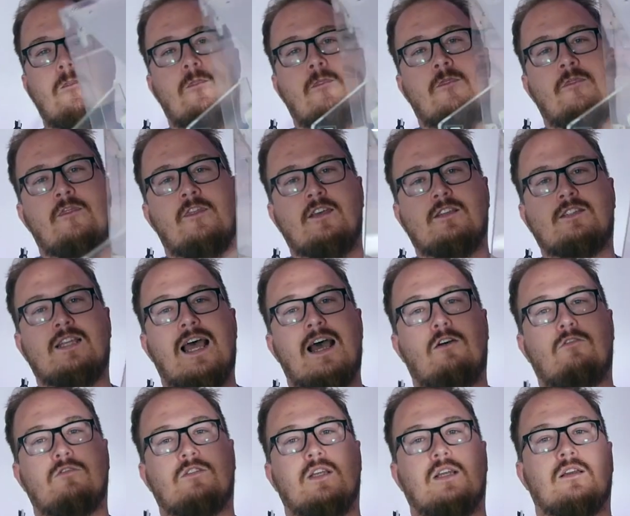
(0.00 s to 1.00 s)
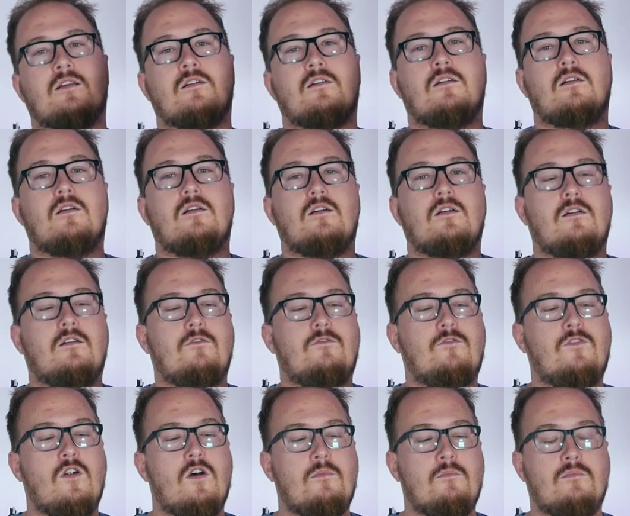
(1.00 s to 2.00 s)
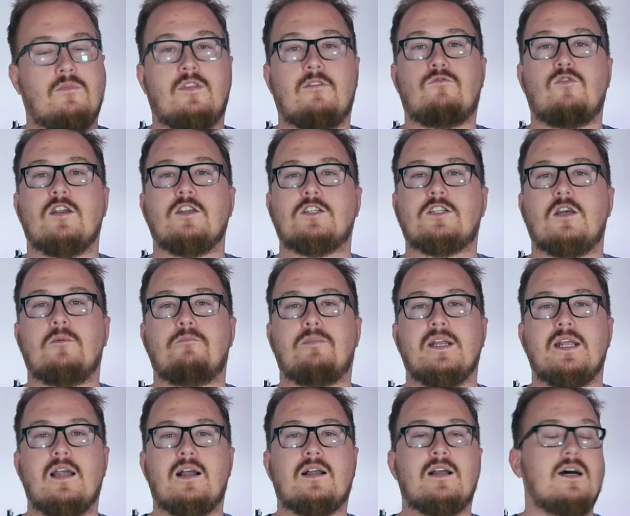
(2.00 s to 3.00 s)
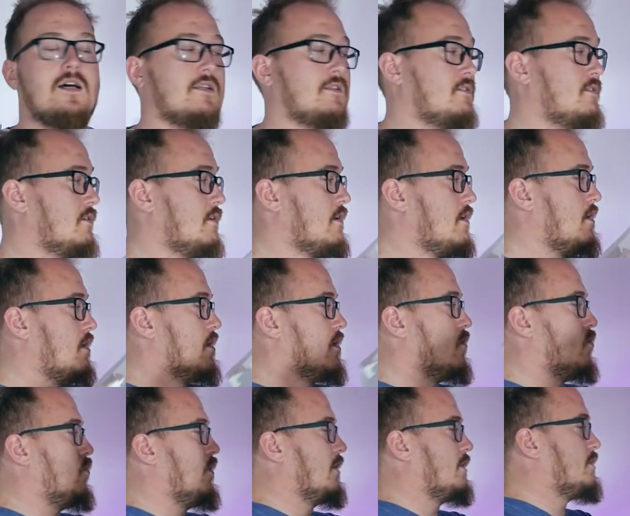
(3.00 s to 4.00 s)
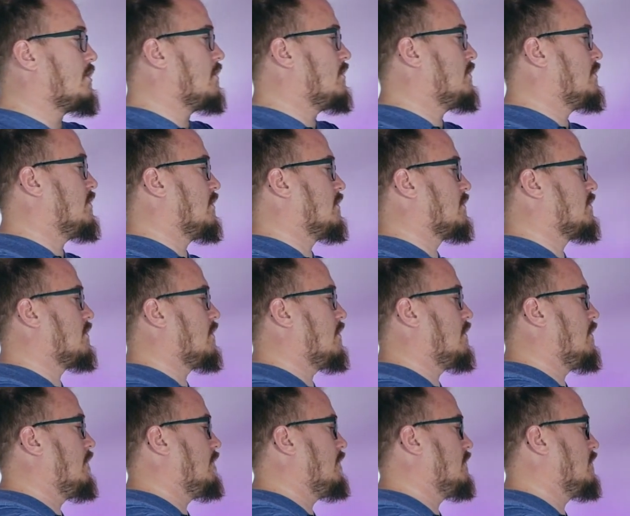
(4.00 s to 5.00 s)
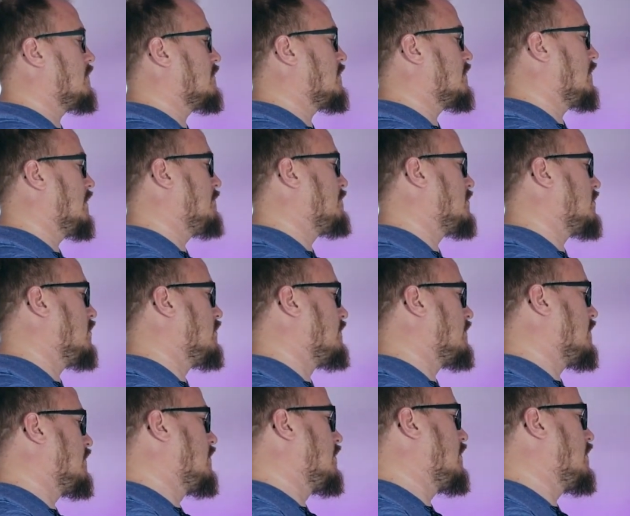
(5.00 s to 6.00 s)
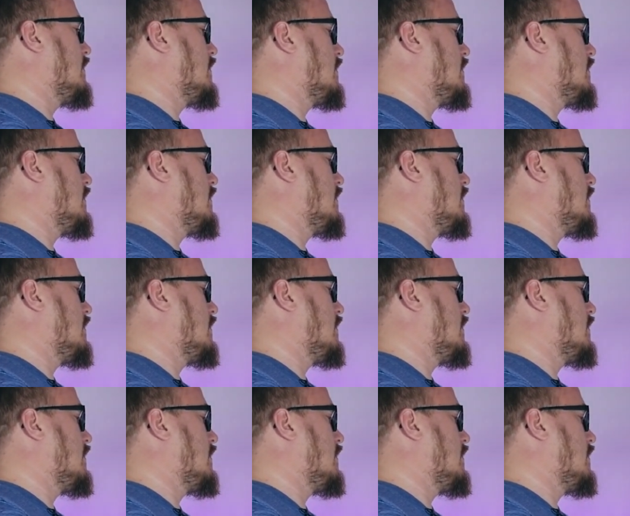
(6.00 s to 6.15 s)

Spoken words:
this housing from the French company Acant, which just slips over